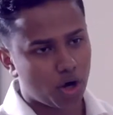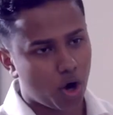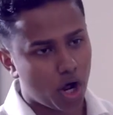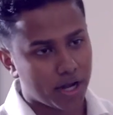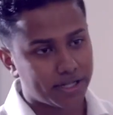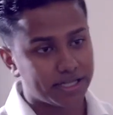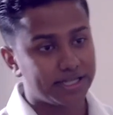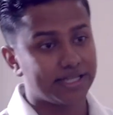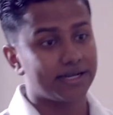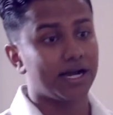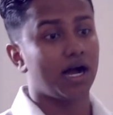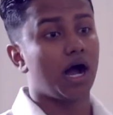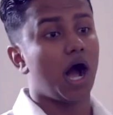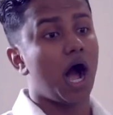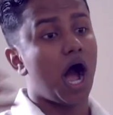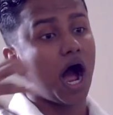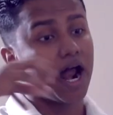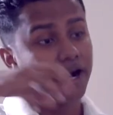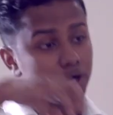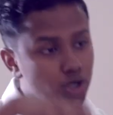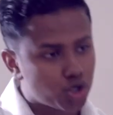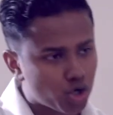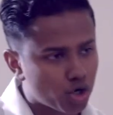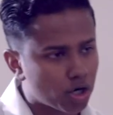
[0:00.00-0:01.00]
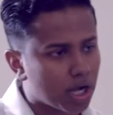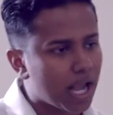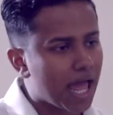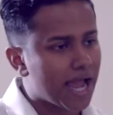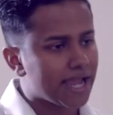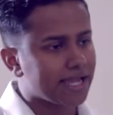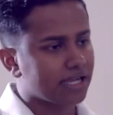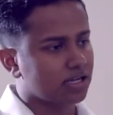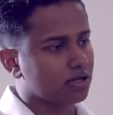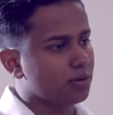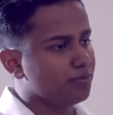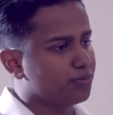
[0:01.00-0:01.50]
on the
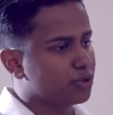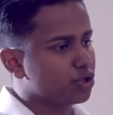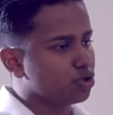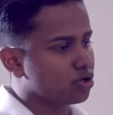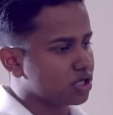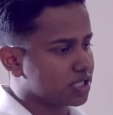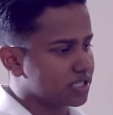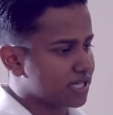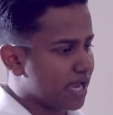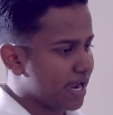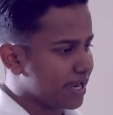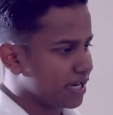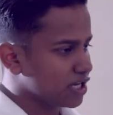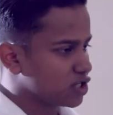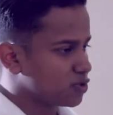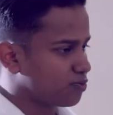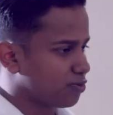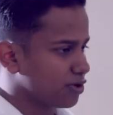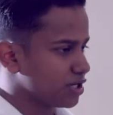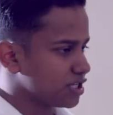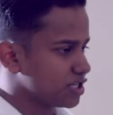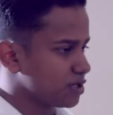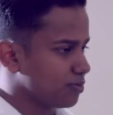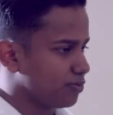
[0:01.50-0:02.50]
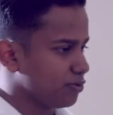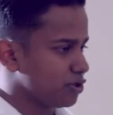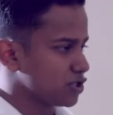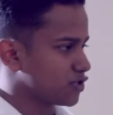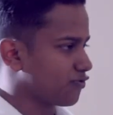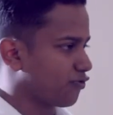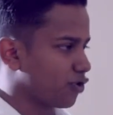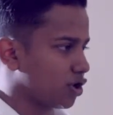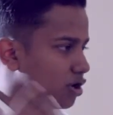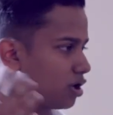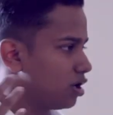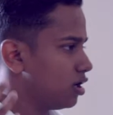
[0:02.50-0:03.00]
underlying computer science principles
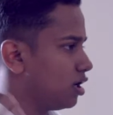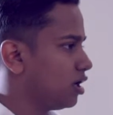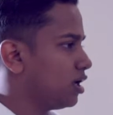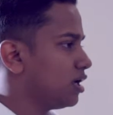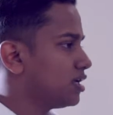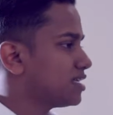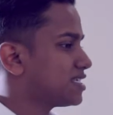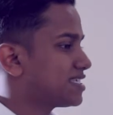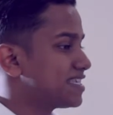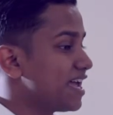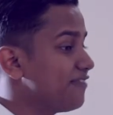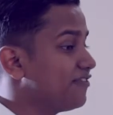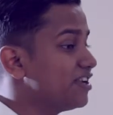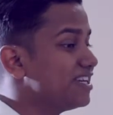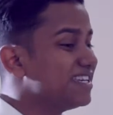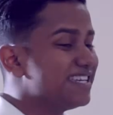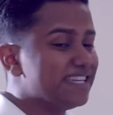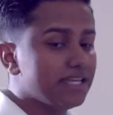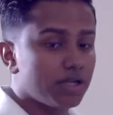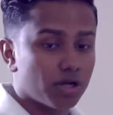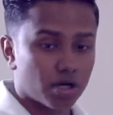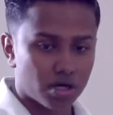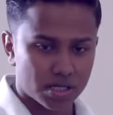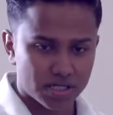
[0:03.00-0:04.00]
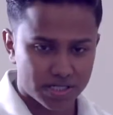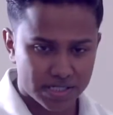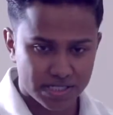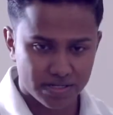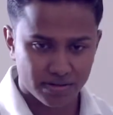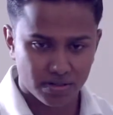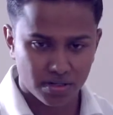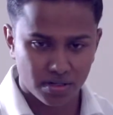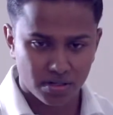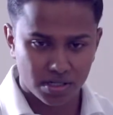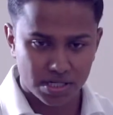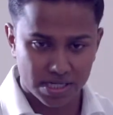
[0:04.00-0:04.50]
for 70 years,
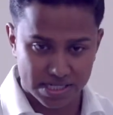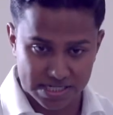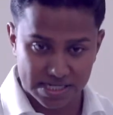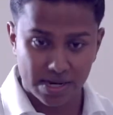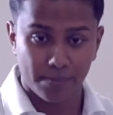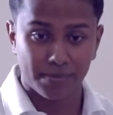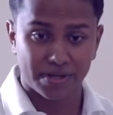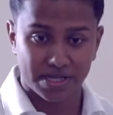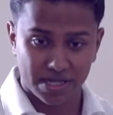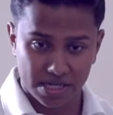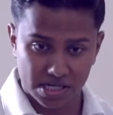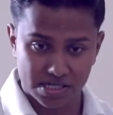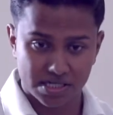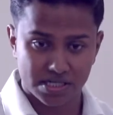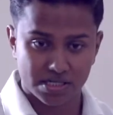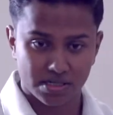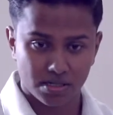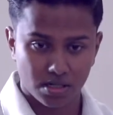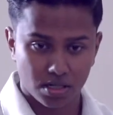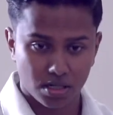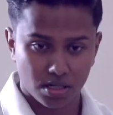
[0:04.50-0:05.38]
in some case.